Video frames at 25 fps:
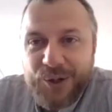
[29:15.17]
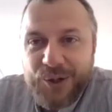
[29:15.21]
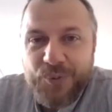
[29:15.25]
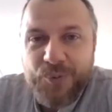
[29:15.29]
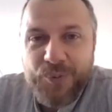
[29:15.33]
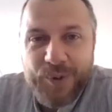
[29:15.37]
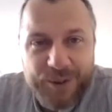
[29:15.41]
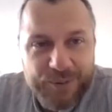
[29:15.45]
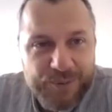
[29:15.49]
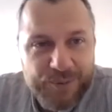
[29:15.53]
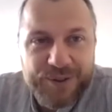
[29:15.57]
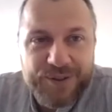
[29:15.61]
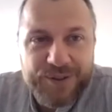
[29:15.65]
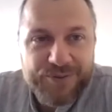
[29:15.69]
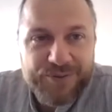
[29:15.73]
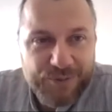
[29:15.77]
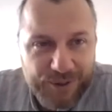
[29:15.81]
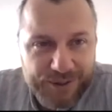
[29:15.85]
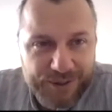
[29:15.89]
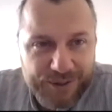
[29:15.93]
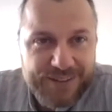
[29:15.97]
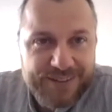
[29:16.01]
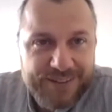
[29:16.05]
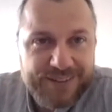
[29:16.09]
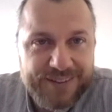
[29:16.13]
we would have
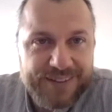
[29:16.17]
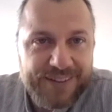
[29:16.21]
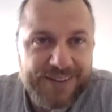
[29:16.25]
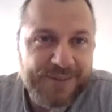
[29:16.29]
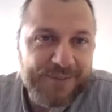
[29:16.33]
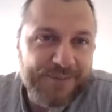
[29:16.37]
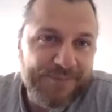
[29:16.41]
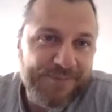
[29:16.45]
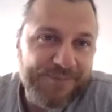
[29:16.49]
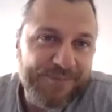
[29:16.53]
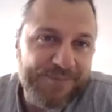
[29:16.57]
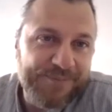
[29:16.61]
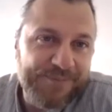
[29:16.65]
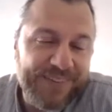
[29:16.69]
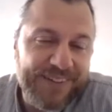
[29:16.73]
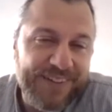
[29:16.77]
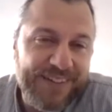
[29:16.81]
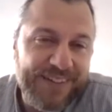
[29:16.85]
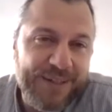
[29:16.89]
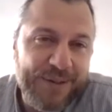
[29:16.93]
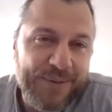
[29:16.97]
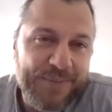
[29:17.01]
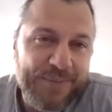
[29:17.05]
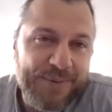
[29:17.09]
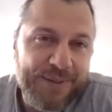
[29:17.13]
wanted to
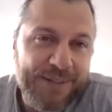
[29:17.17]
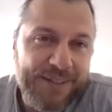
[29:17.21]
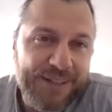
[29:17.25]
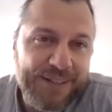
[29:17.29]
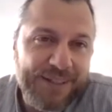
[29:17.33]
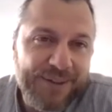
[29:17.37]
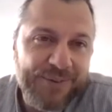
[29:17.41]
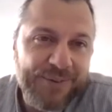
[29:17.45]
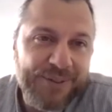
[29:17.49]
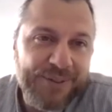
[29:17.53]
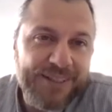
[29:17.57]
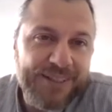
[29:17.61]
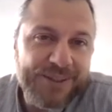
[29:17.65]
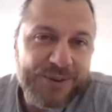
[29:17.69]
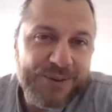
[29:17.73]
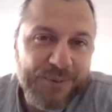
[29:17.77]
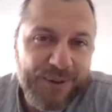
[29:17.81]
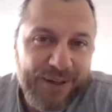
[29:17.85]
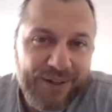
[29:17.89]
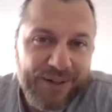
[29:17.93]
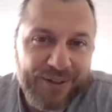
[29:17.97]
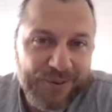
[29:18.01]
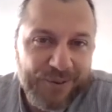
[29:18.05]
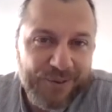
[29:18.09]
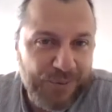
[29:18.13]
be included as well.